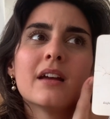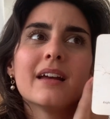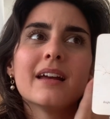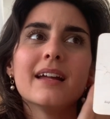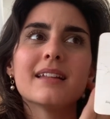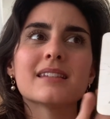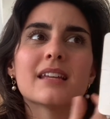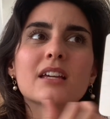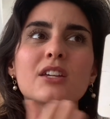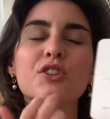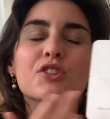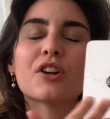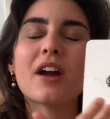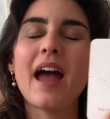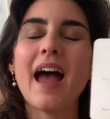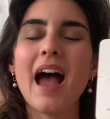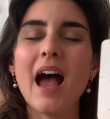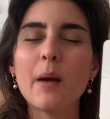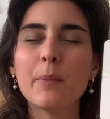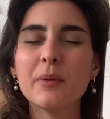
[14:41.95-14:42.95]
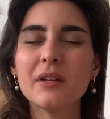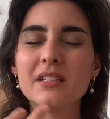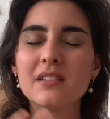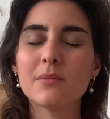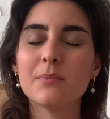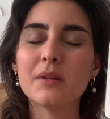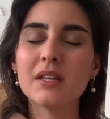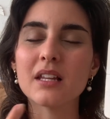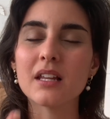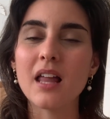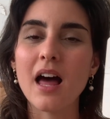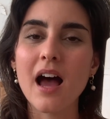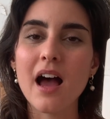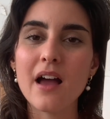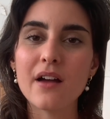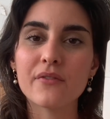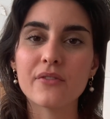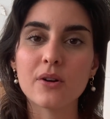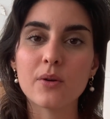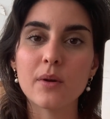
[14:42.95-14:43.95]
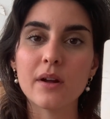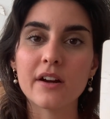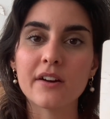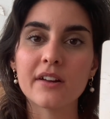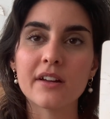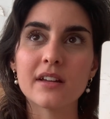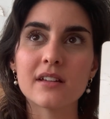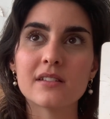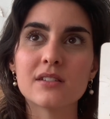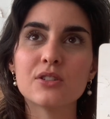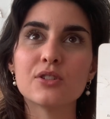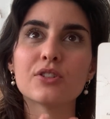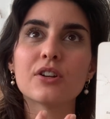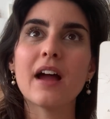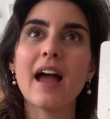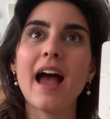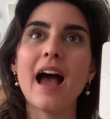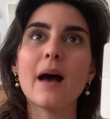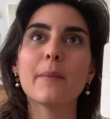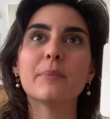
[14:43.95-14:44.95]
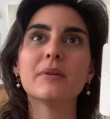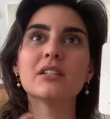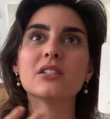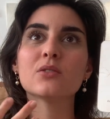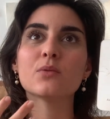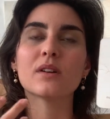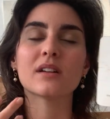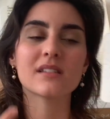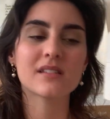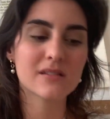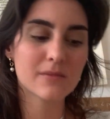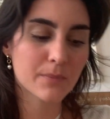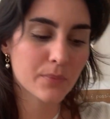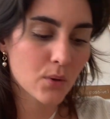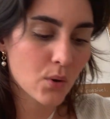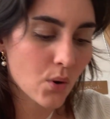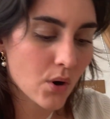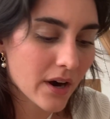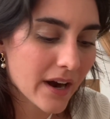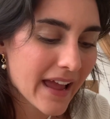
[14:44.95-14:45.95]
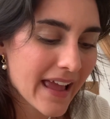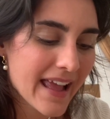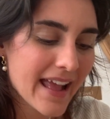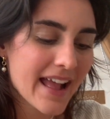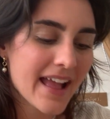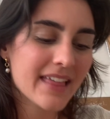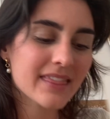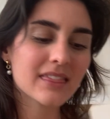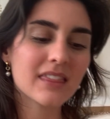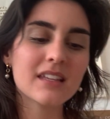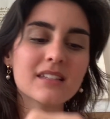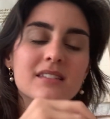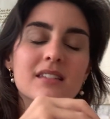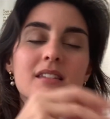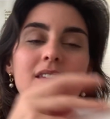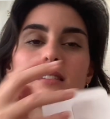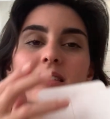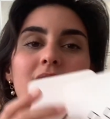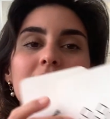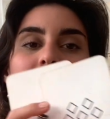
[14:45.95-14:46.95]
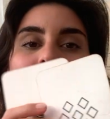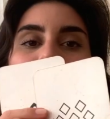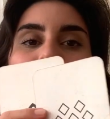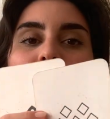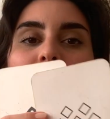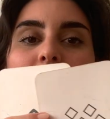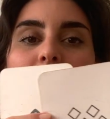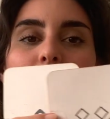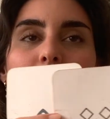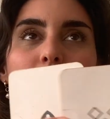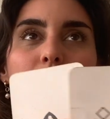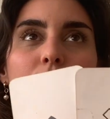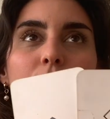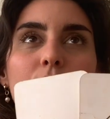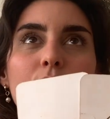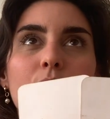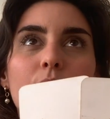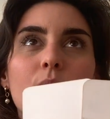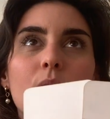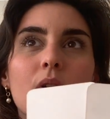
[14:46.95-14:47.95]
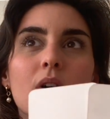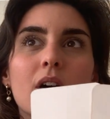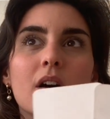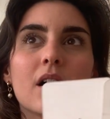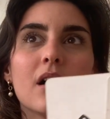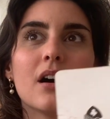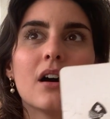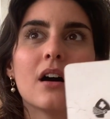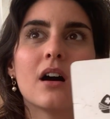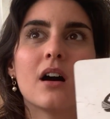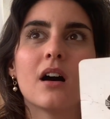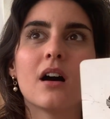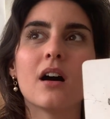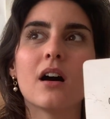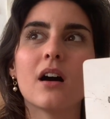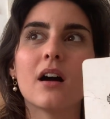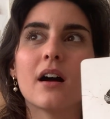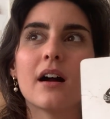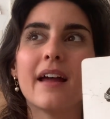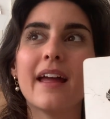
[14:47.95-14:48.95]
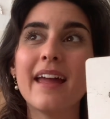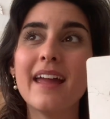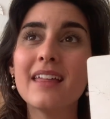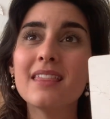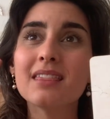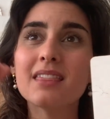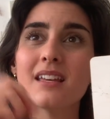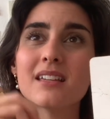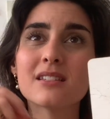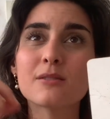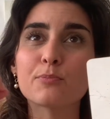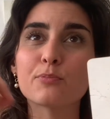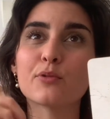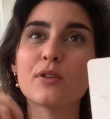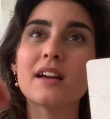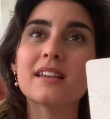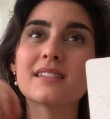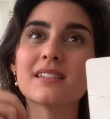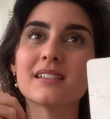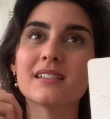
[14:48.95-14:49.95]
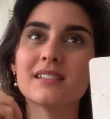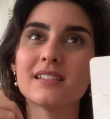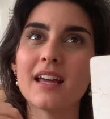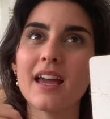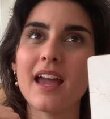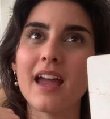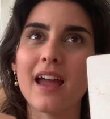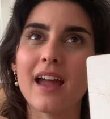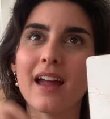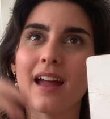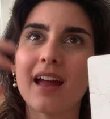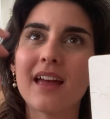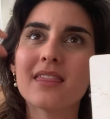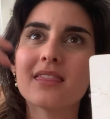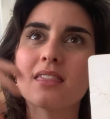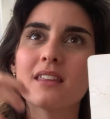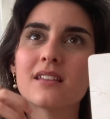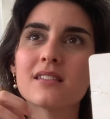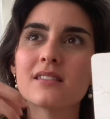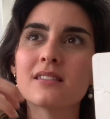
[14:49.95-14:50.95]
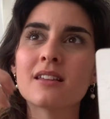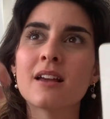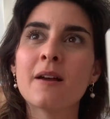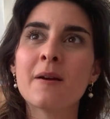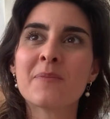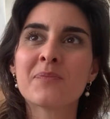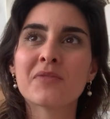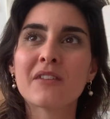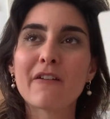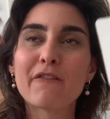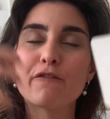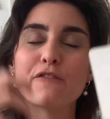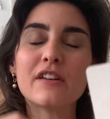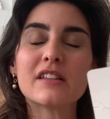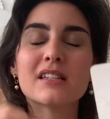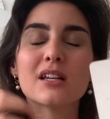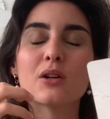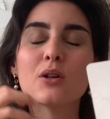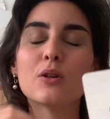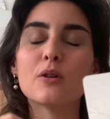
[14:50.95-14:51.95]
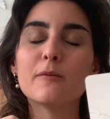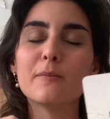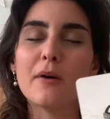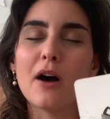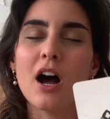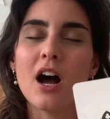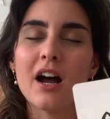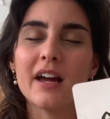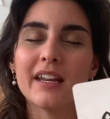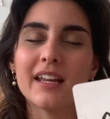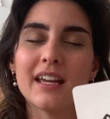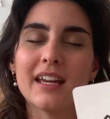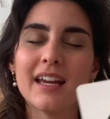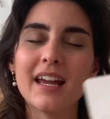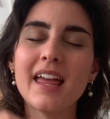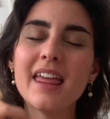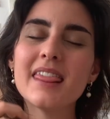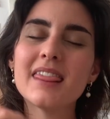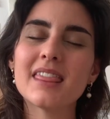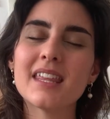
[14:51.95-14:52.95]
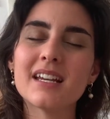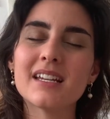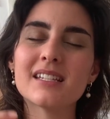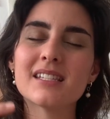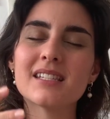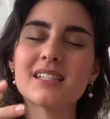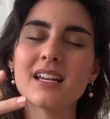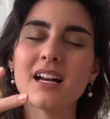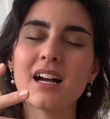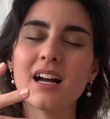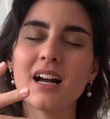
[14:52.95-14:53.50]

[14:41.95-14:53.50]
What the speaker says: It's like you're happy to be alive, Aquarius. You're happy to explore. And this is giving you, in this present day, in this physical body, in this,